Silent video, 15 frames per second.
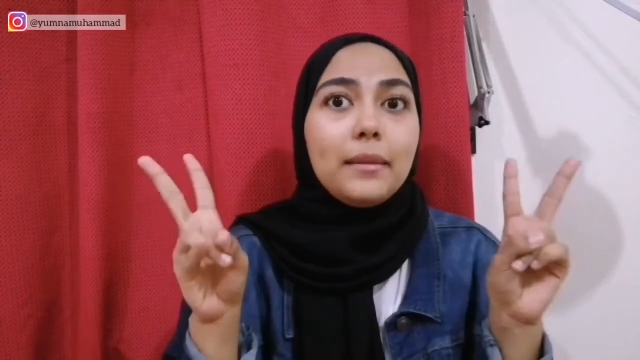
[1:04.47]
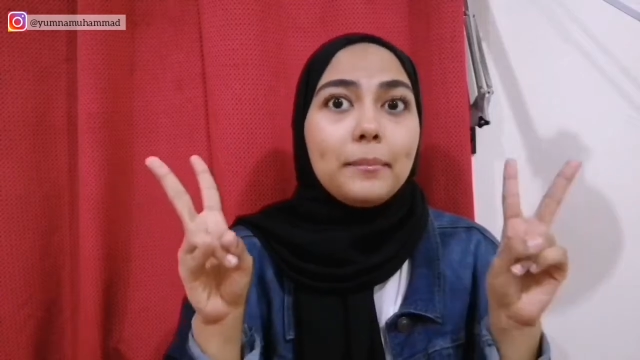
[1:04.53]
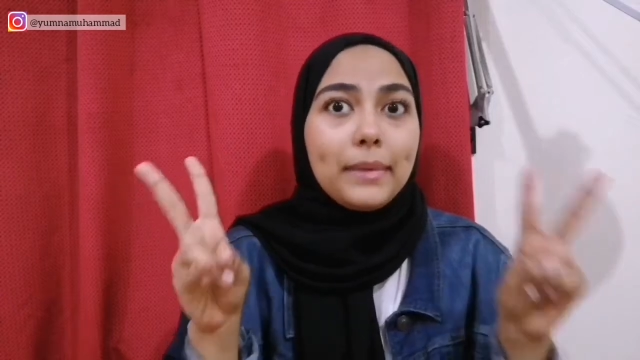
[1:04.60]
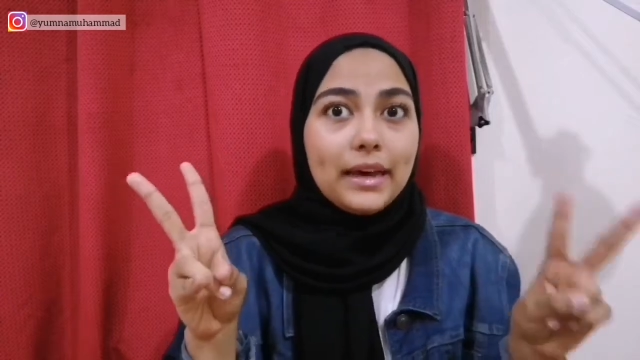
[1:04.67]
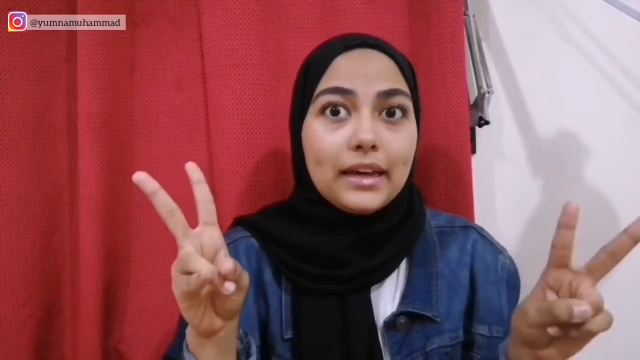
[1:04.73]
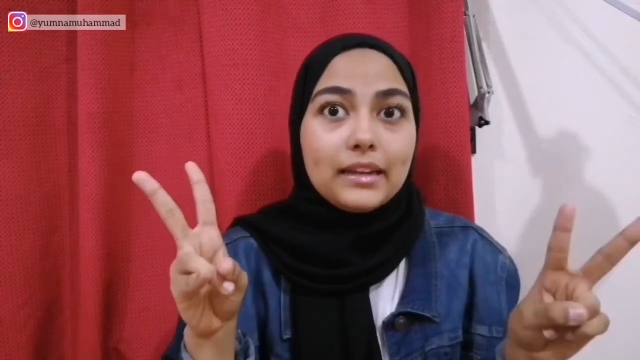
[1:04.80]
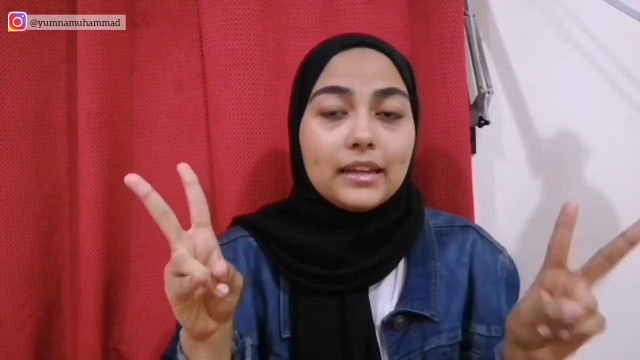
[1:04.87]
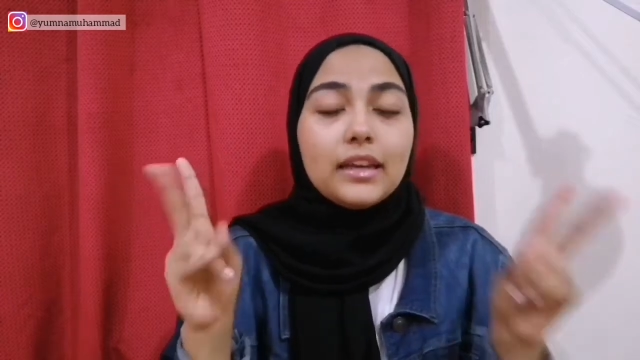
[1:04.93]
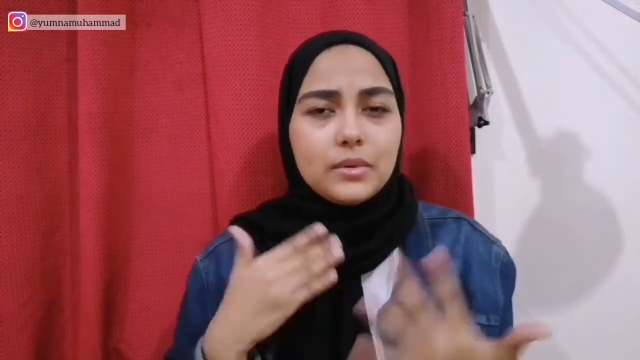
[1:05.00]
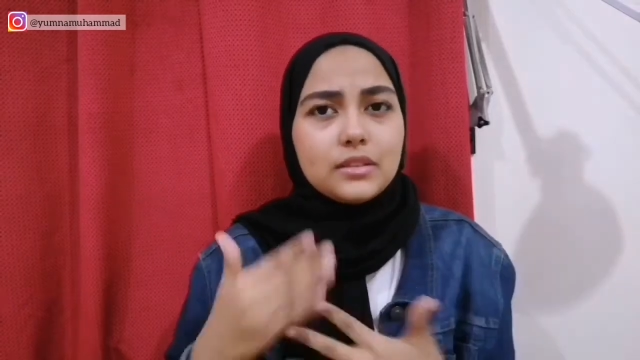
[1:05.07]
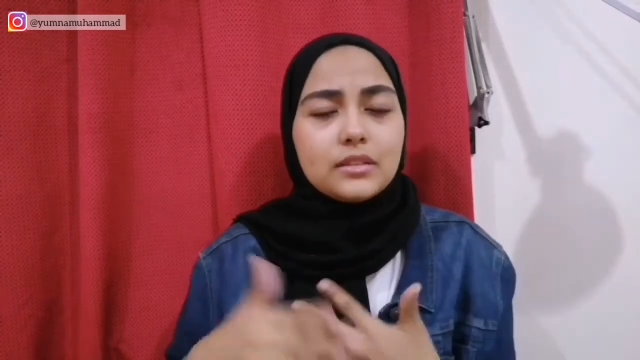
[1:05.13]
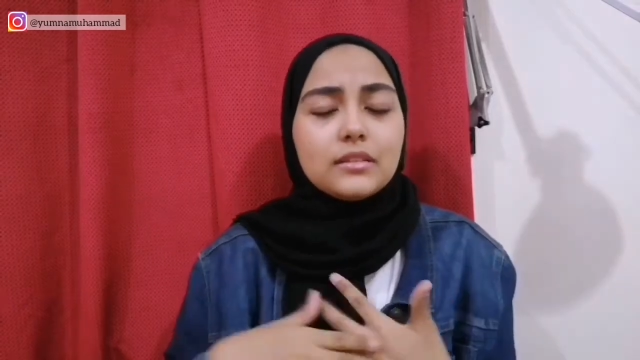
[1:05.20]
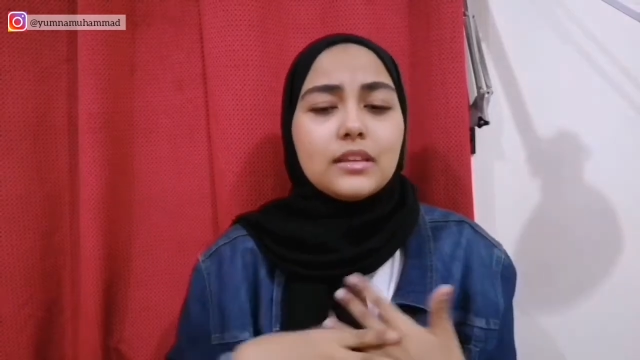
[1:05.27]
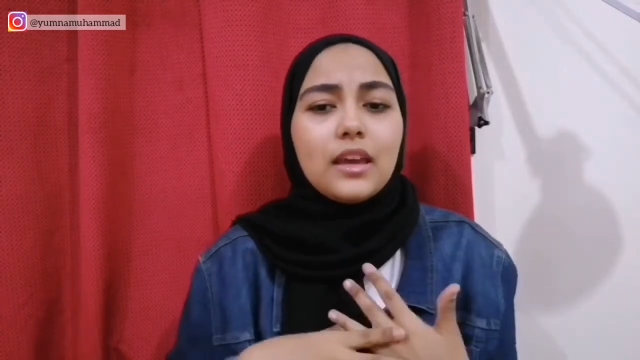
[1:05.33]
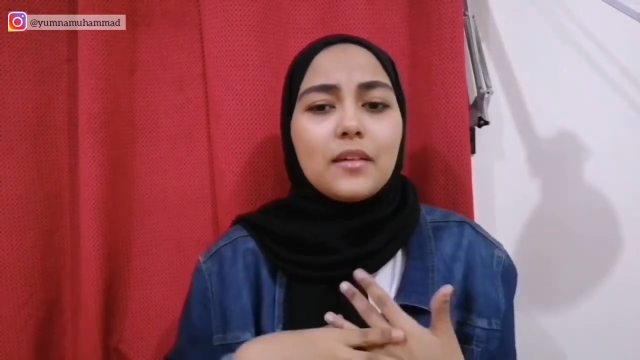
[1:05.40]
and bad.
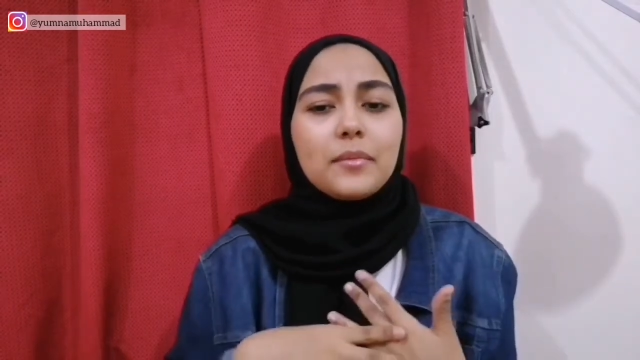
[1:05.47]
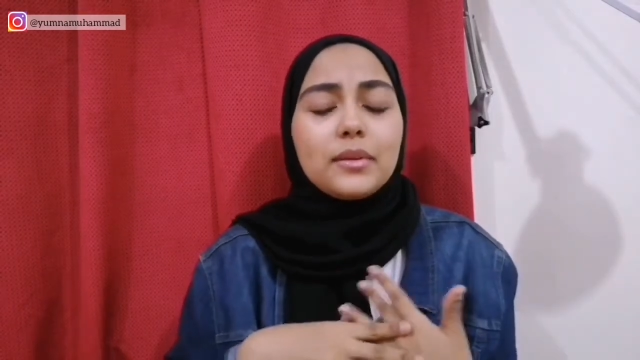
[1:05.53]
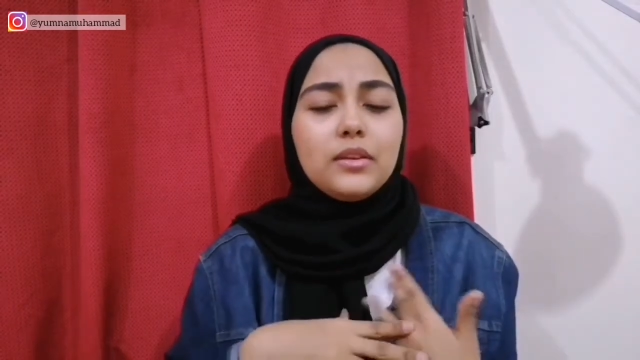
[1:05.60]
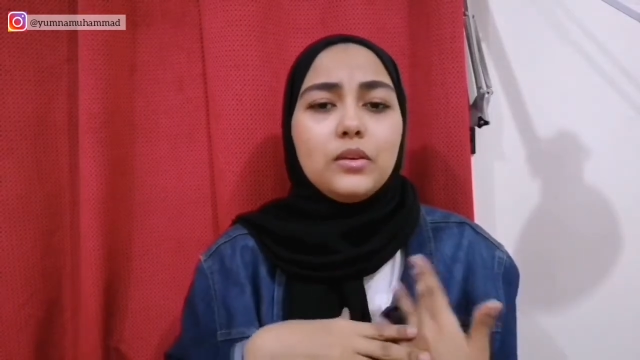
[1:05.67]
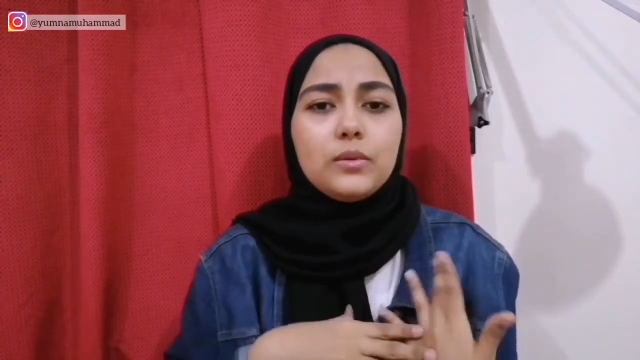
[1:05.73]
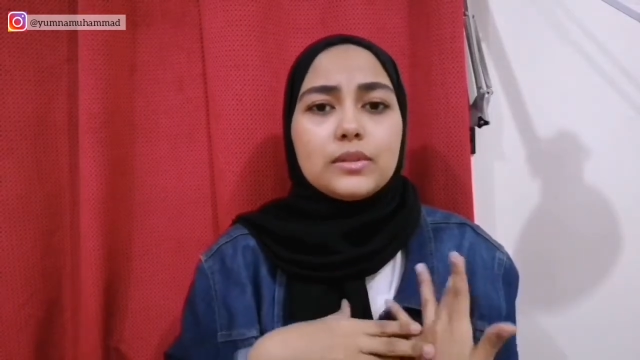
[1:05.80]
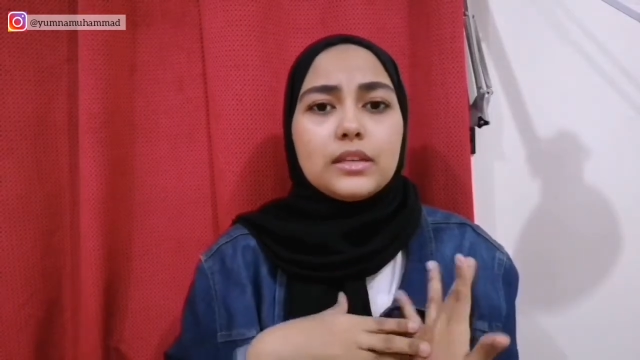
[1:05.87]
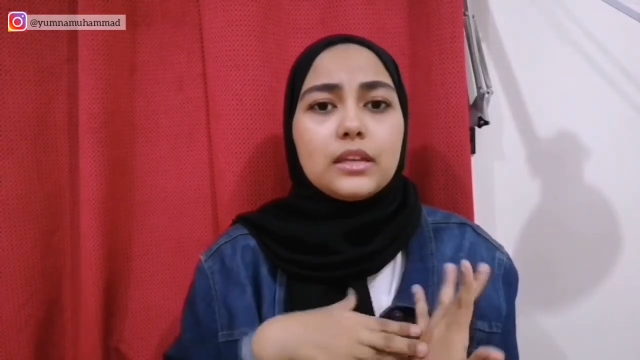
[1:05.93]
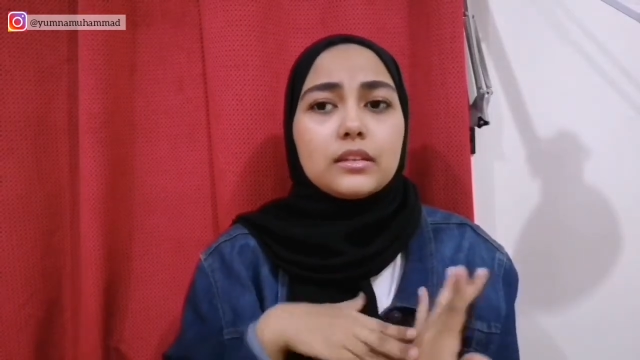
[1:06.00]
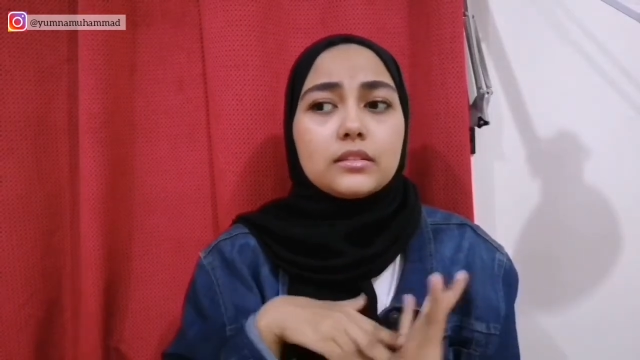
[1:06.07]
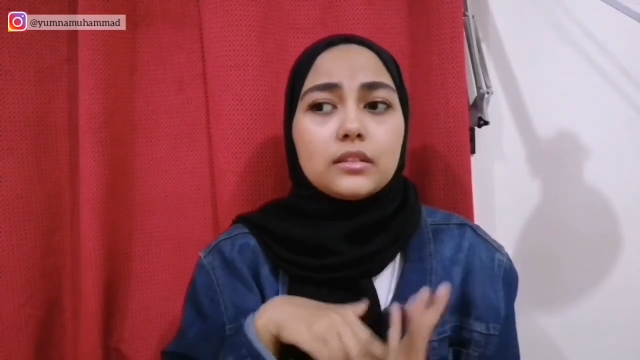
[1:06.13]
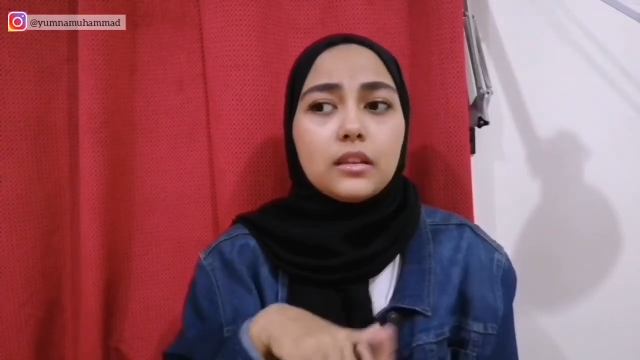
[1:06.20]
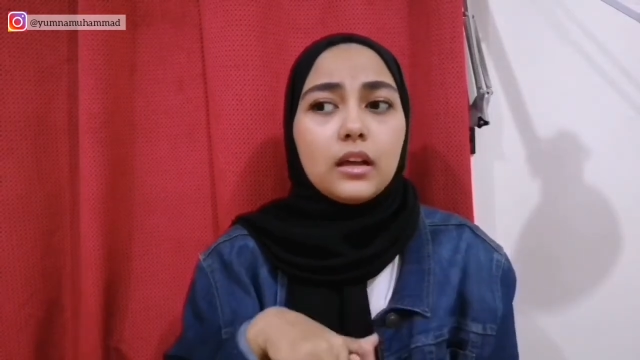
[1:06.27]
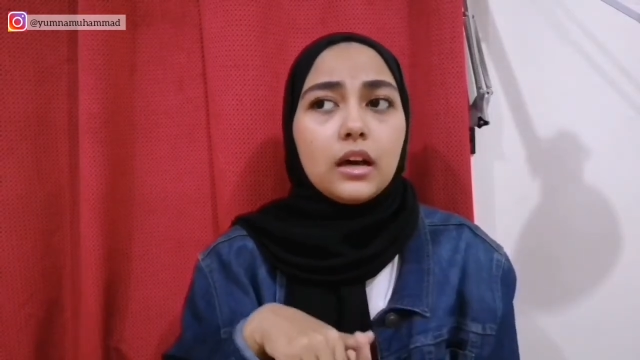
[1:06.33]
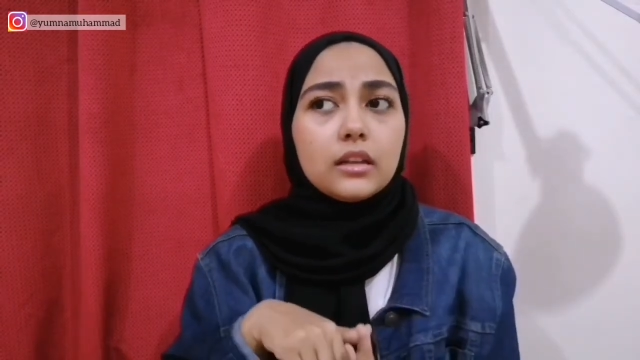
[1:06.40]
Recently I've been using
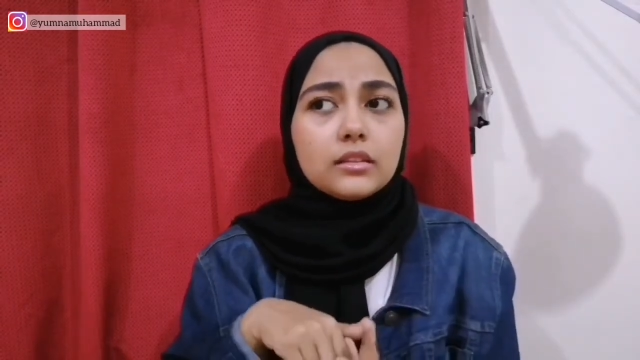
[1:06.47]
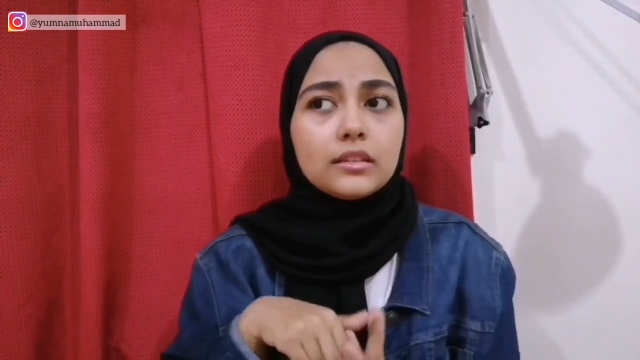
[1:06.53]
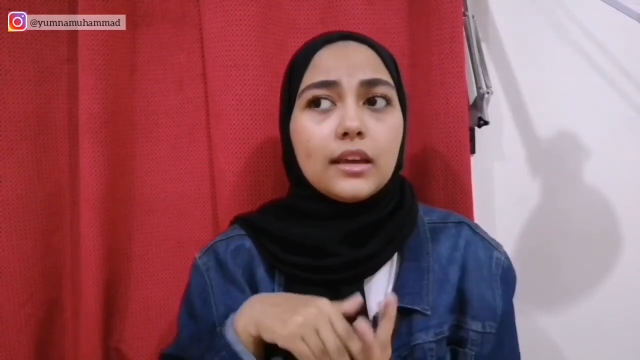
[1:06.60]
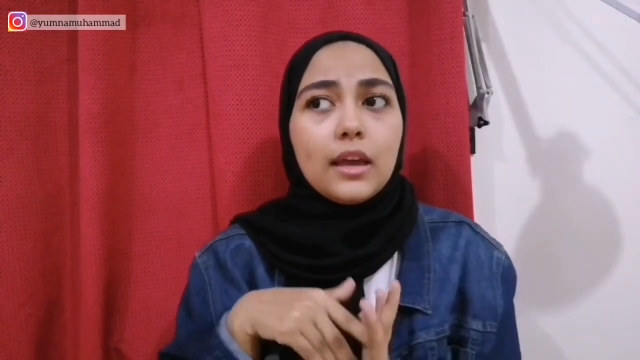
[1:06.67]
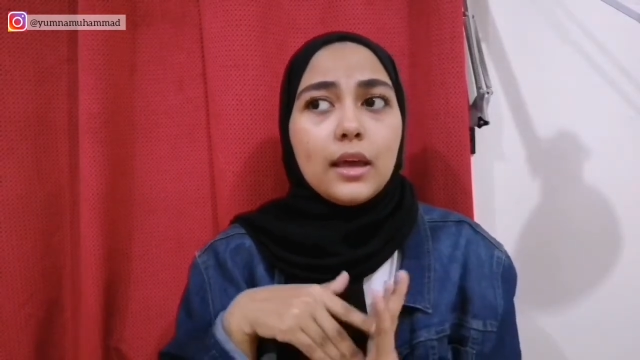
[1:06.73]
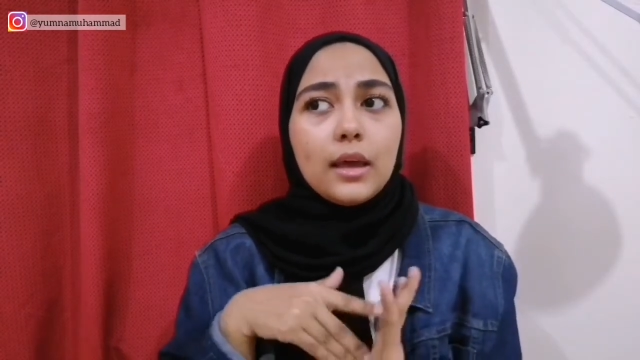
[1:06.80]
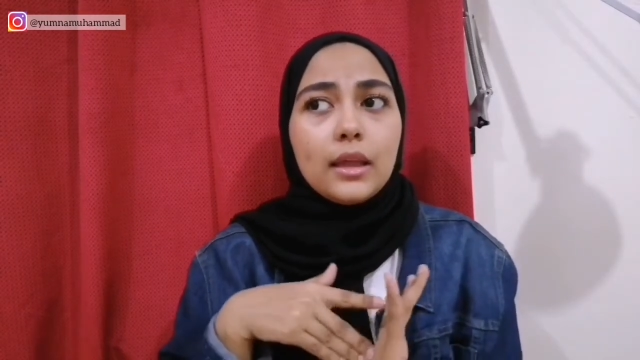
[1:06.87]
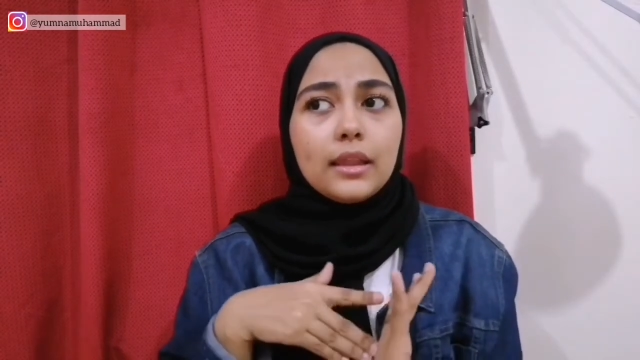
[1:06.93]
it a lot,